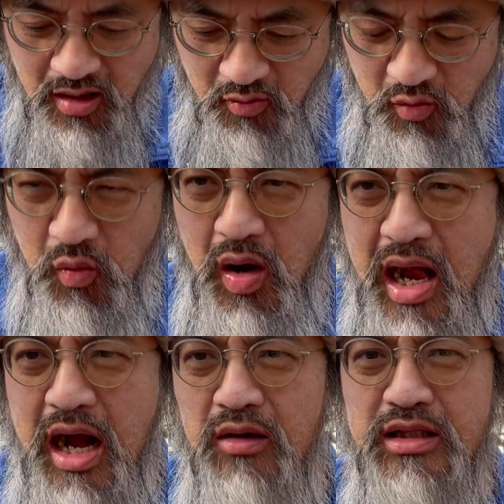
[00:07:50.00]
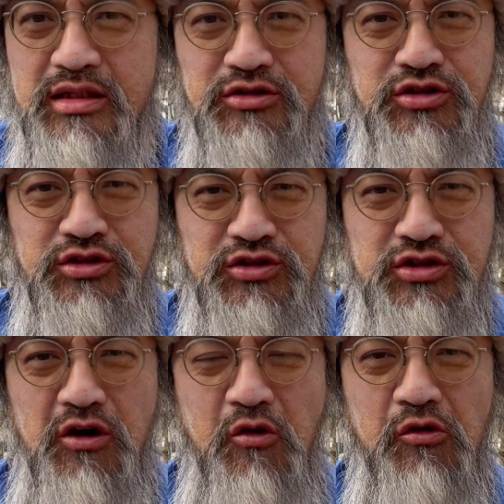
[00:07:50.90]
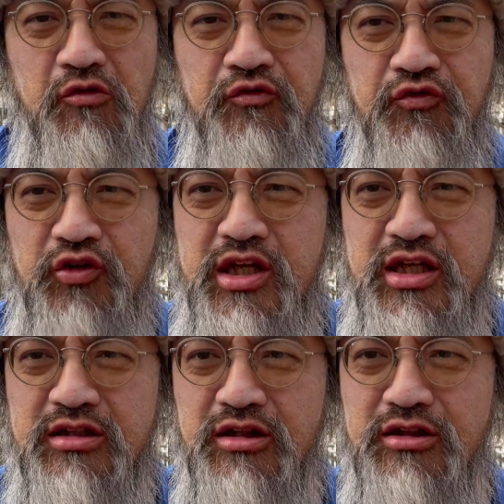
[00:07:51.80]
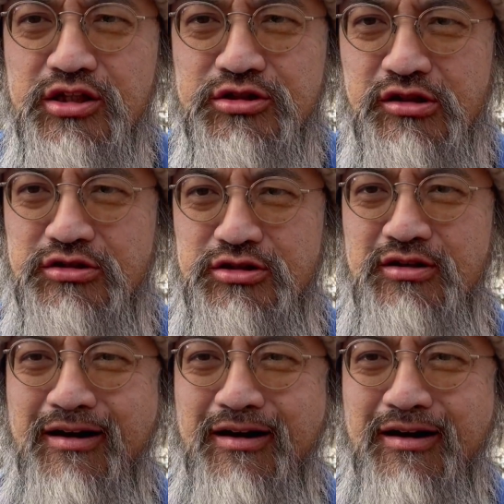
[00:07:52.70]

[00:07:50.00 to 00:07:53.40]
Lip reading: wow, it is so freaking delicious.